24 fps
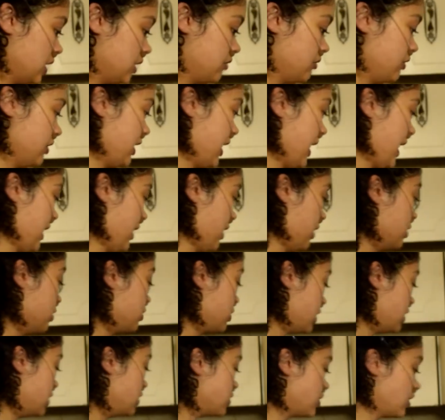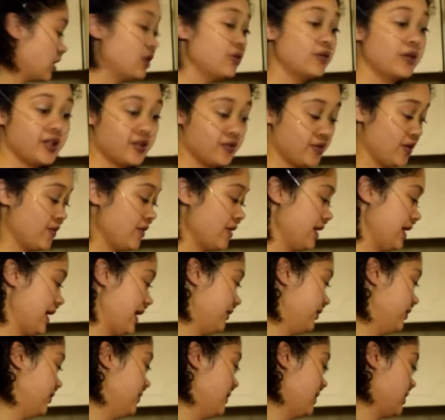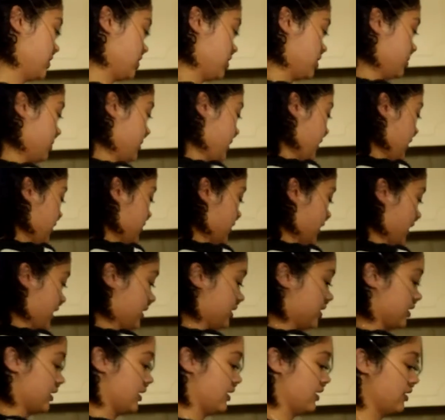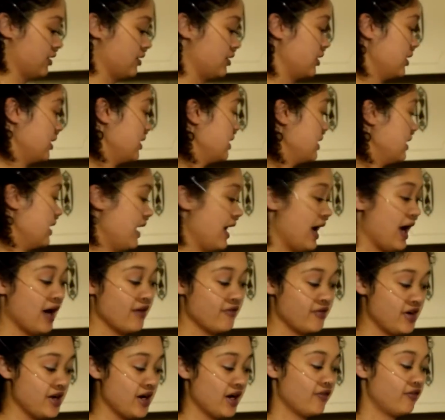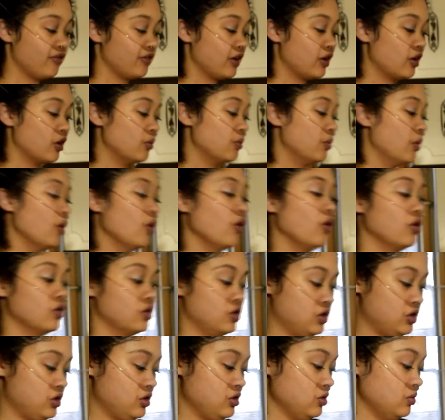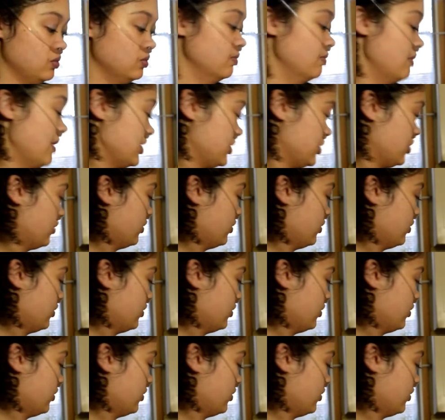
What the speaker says: We add our ginger, which we will have to measure because I didn't have enough little bowls to measure